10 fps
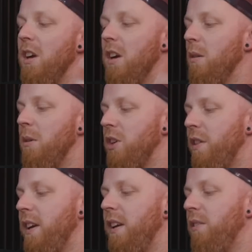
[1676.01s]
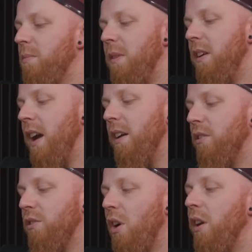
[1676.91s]
which I think is,
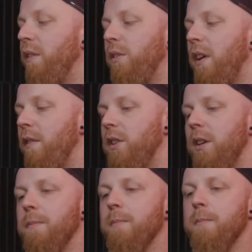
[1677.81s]
solid for 70.